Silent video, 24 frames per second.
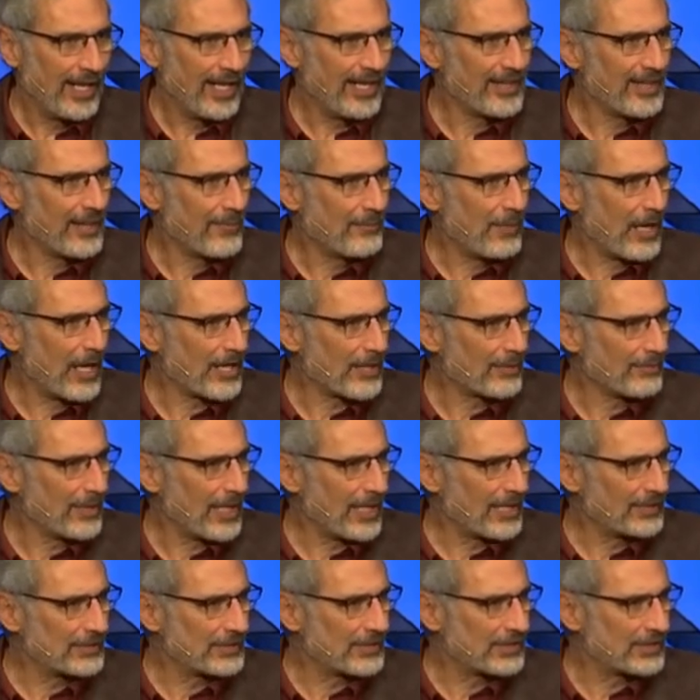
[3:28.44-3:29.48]
And the bottom
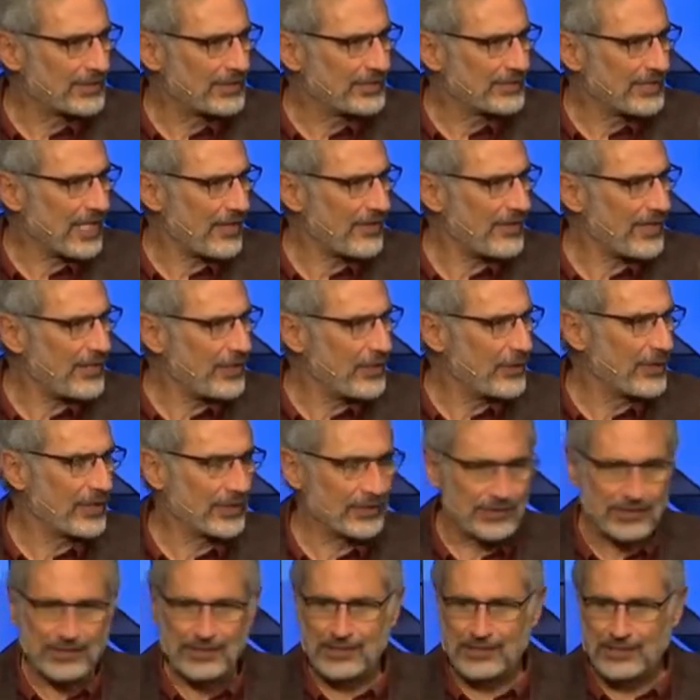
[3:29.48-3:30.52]
line is there's nothing you
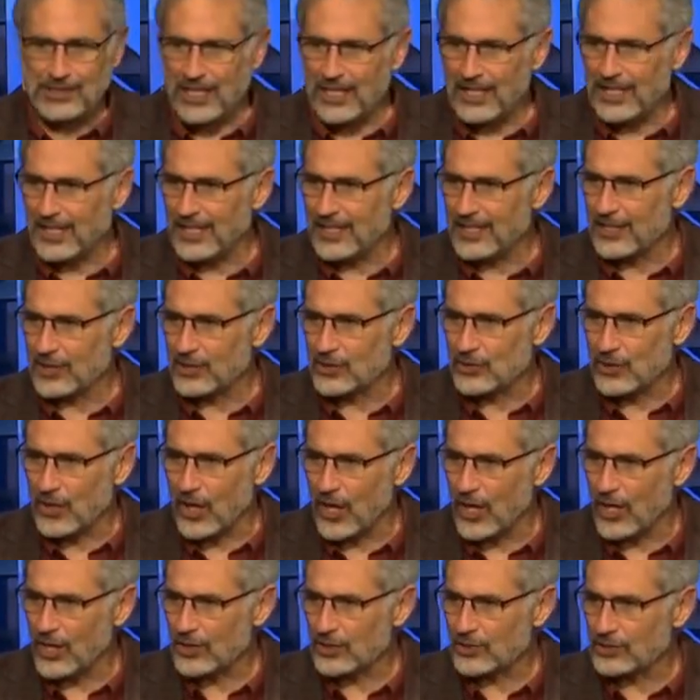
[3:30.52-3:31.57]
can say in a
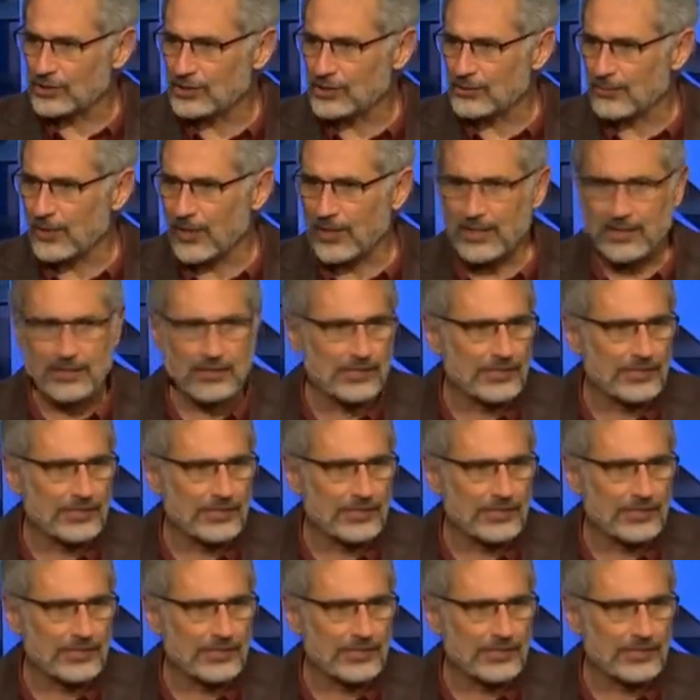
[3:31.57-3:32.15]
talk or similar thing